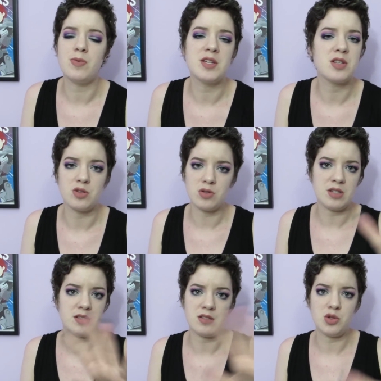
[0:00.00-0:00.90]
and this
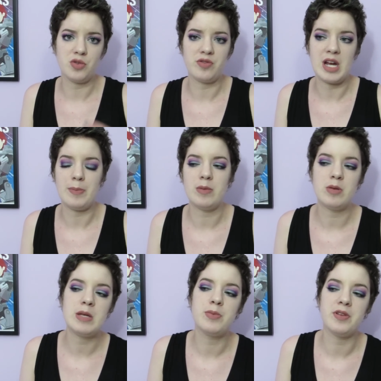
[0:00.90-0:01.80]
isn't true for family,
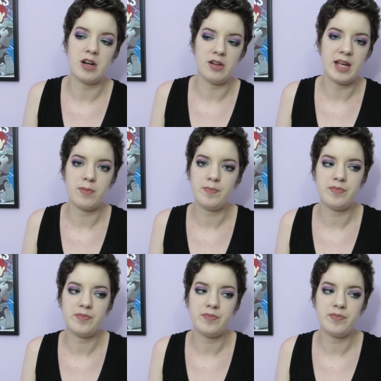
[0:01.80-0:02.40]
but people that are like,